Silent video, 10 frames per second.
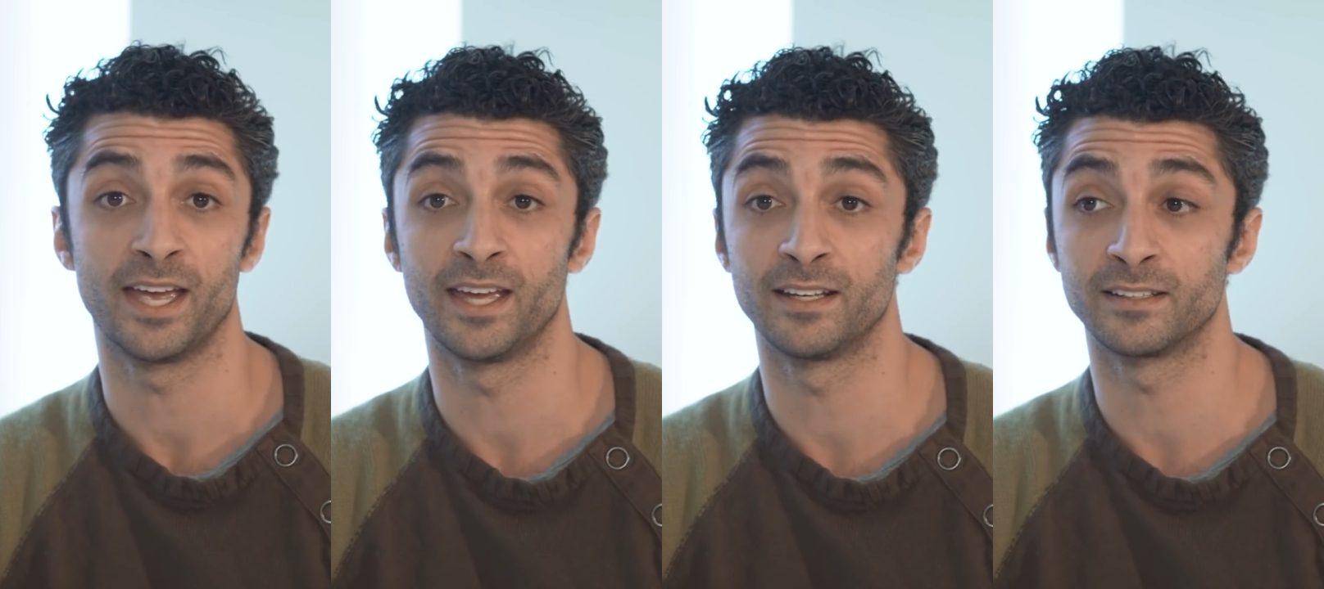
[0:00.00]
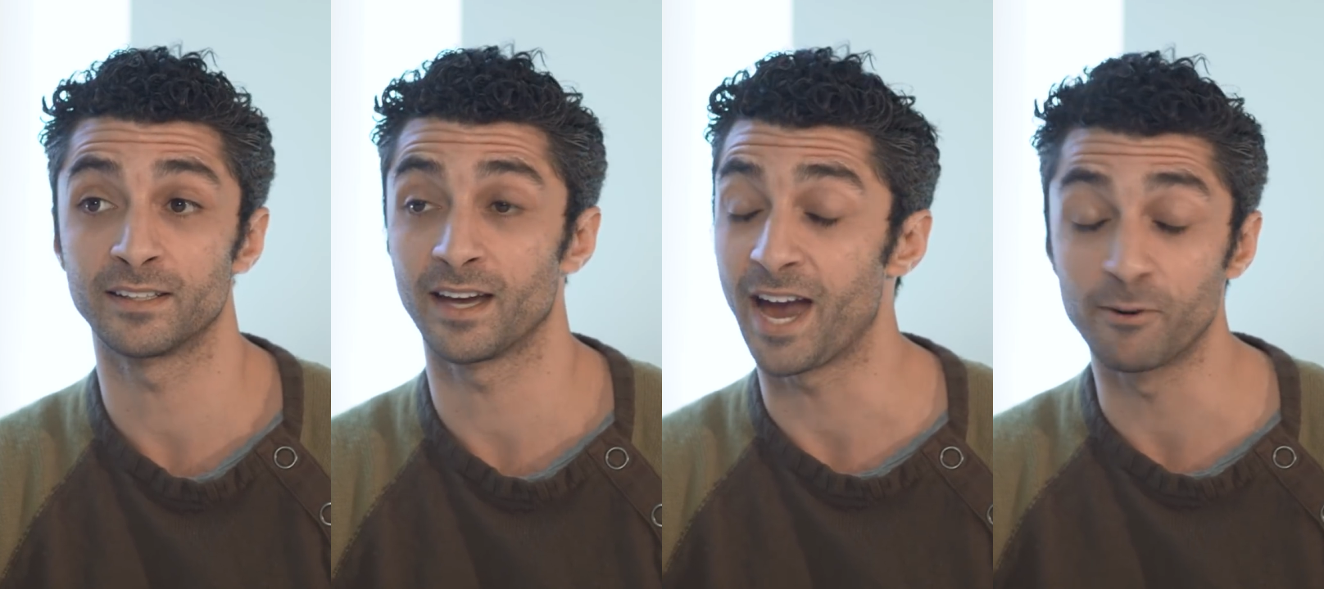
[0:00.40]
And
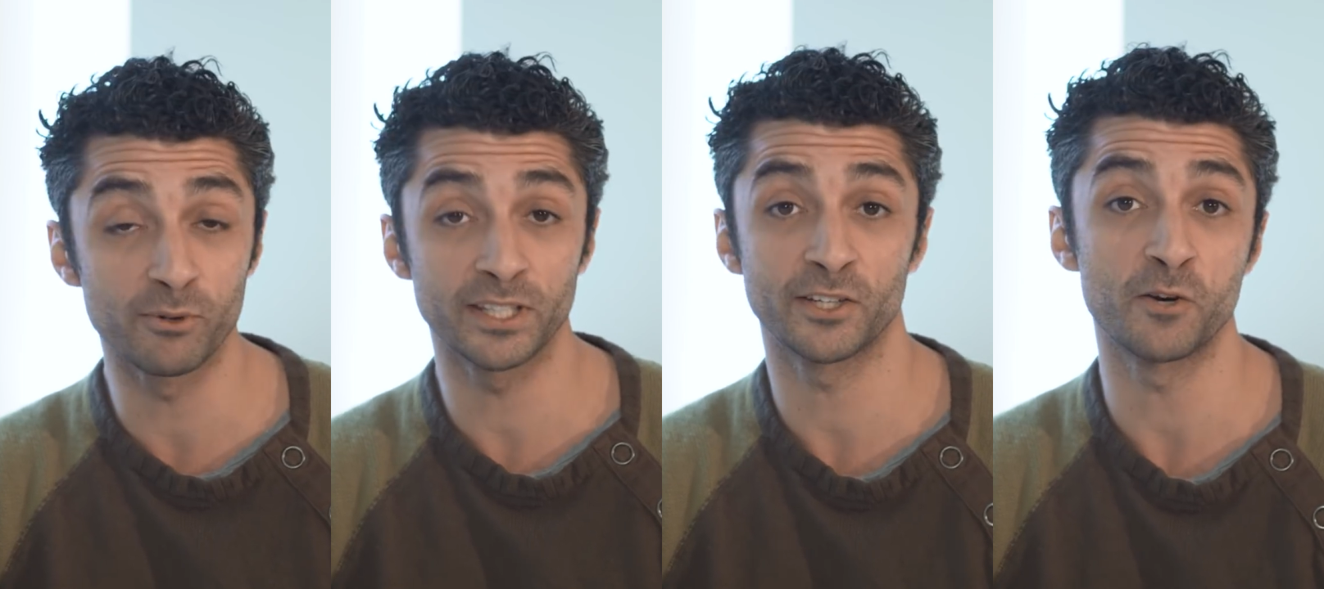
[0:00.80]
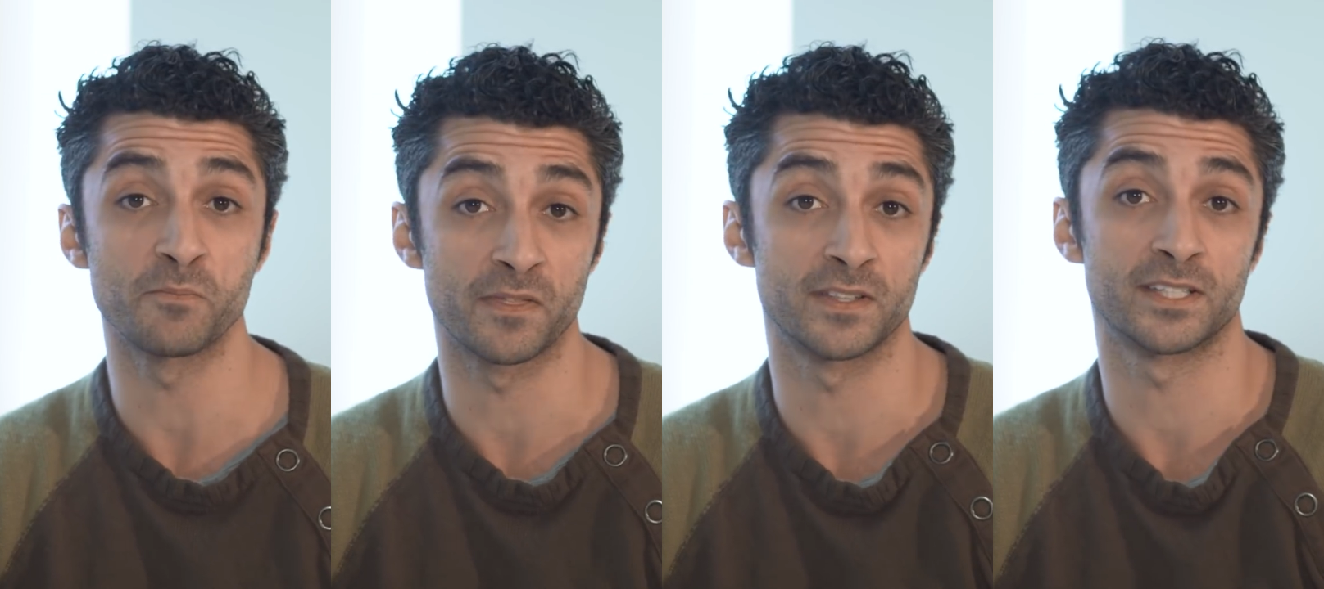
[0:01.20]
I really hope
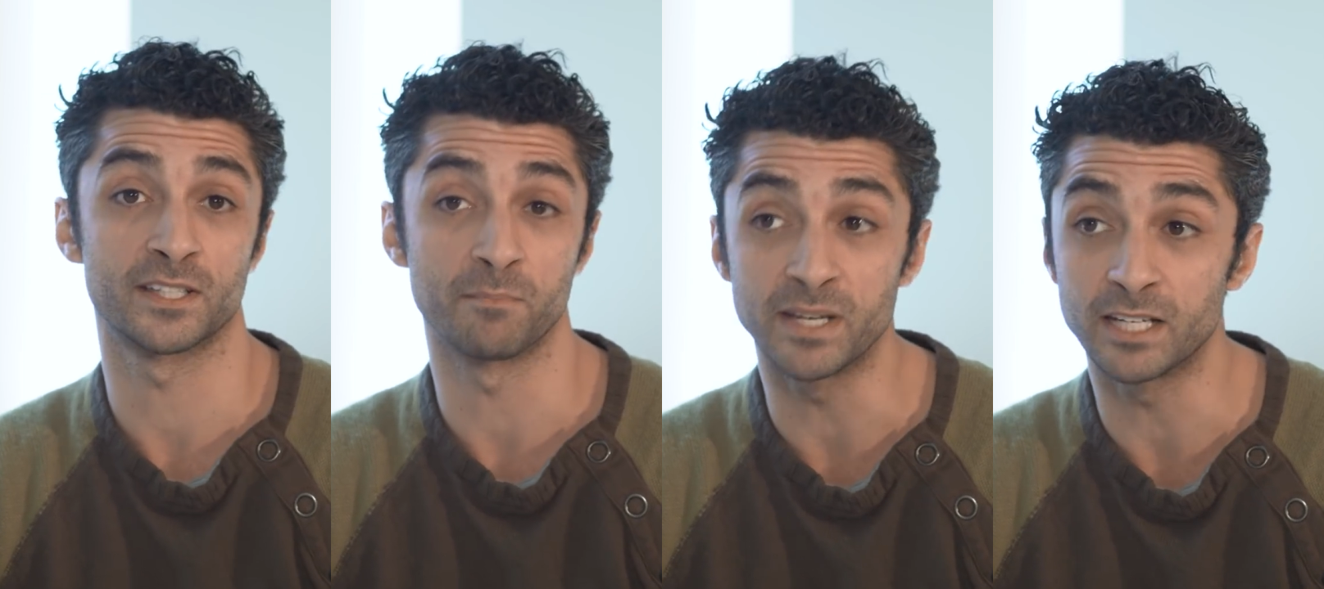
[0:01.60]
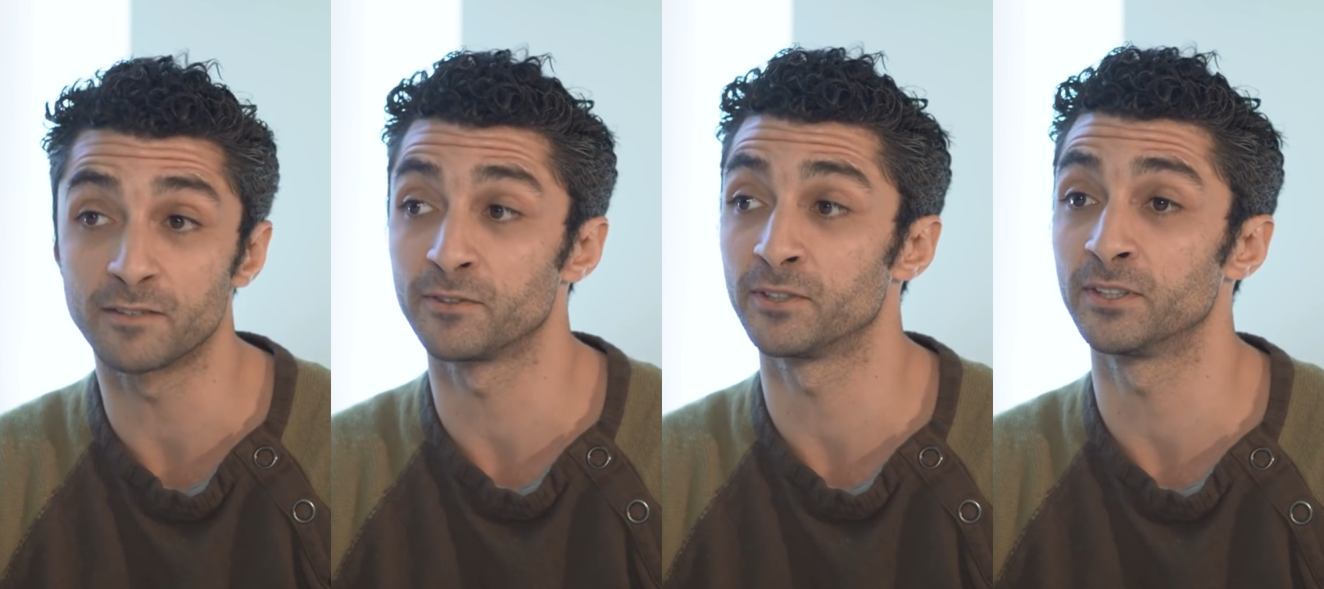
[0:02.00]
that this is a
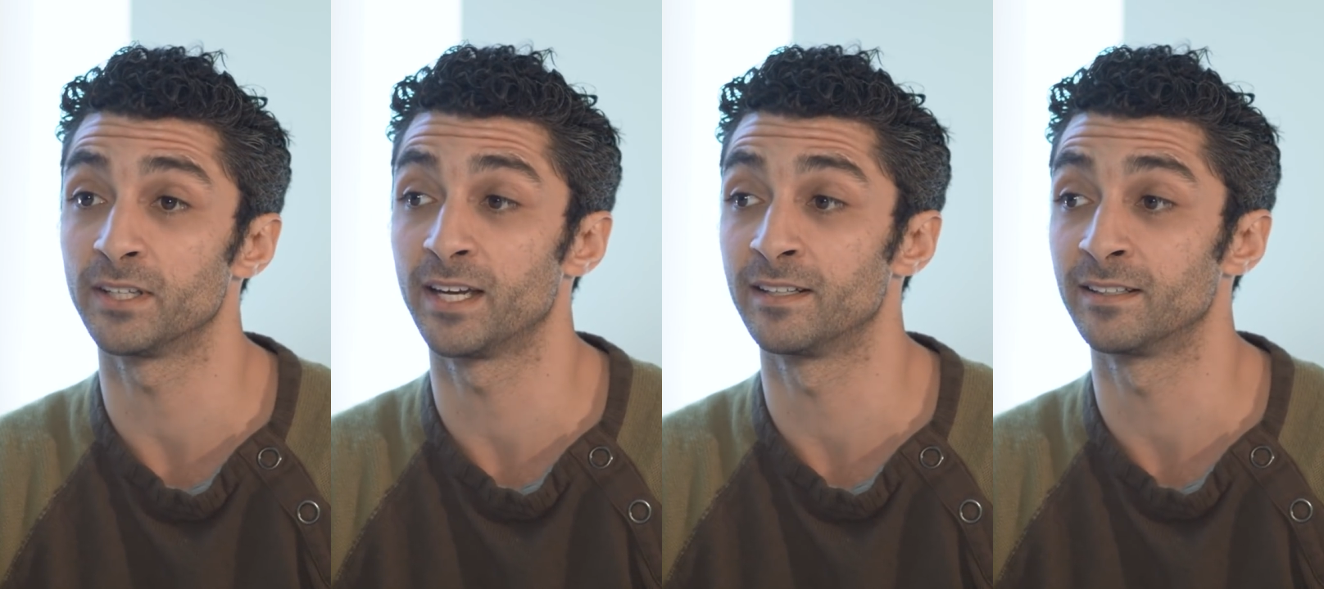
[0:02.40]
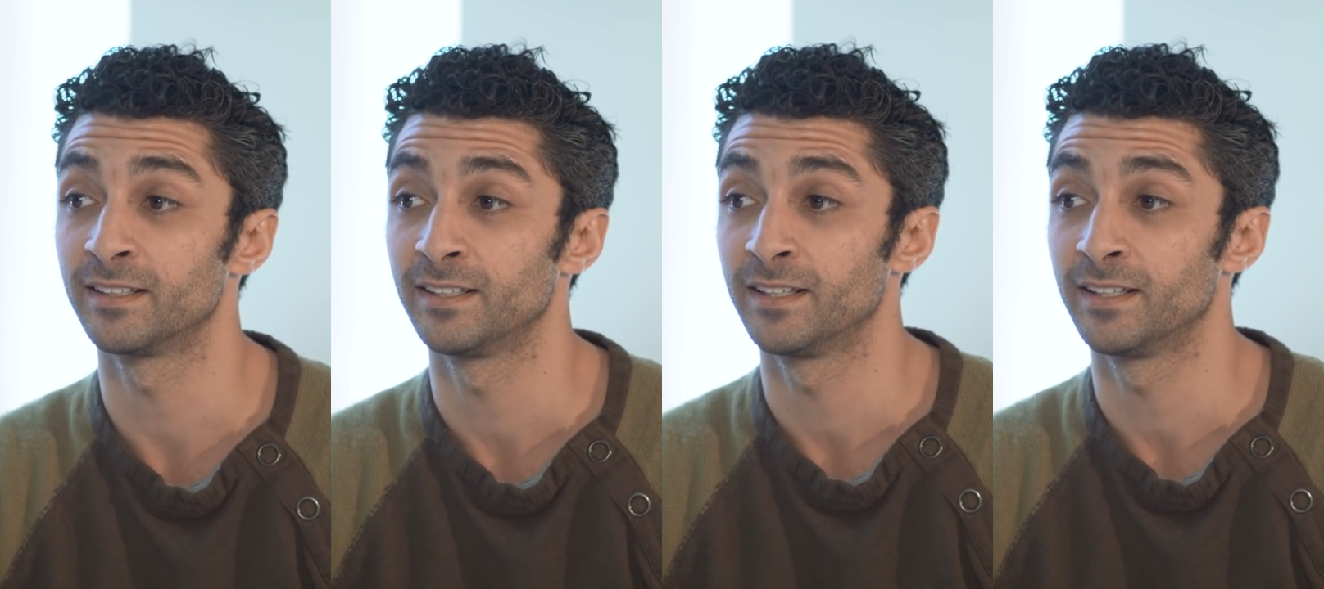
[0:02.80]
meaningful and